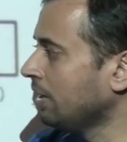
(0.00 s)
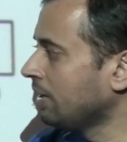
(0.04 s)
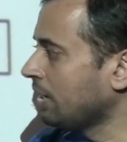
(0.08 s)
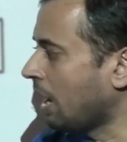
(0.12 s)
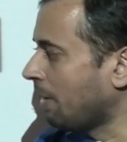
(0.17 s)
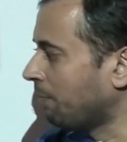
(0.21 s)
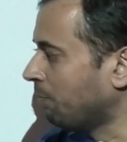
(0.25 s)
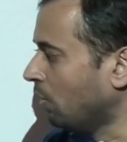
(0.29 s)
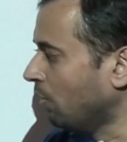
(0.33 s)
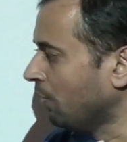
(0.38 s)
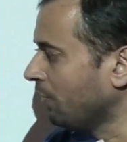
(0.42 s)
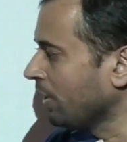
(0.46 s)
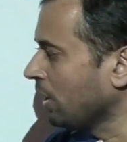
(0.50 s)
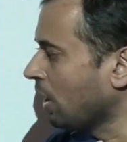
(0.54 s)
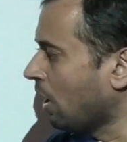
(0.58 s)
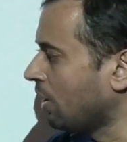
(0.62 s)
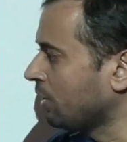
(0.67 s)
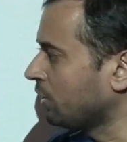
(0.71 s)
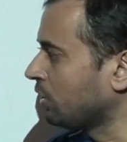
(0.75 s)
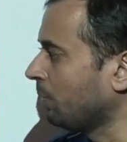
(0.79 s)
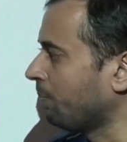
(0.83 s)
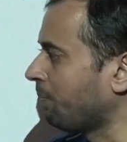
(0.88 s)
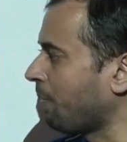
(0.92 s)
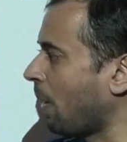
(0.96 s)
Now moving
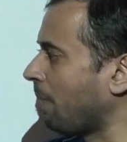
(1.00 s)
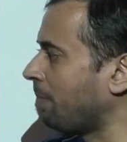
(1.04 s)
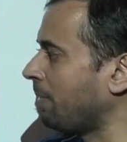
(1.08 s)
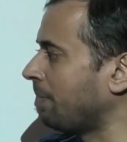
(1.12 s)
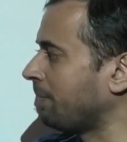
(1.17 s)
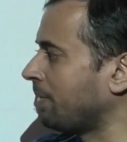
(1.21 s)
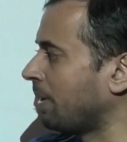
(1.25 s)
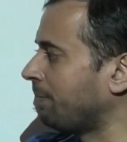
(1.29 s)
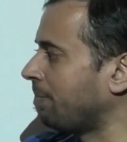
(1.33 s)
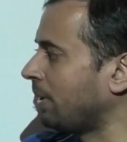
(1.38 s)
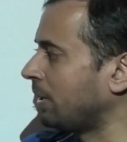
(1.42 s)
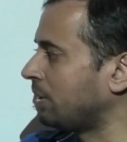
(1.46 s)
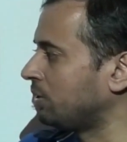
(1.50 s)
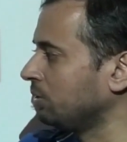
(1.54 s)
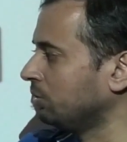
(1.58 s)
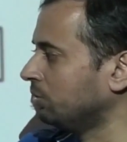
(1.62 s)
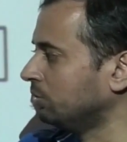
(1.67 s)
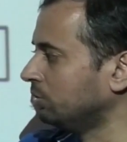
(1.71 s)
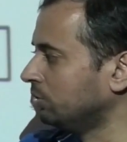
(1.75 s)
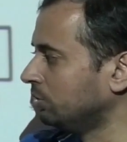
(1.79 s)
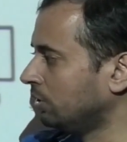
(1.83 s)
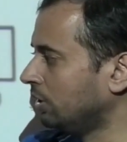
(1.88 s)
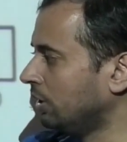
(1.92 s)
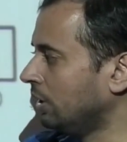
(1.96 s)
on to problem number
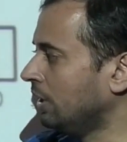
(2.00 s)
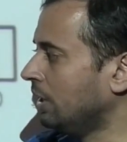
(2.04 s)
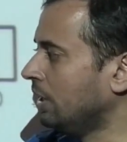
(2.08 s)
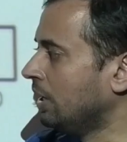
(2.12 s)
2.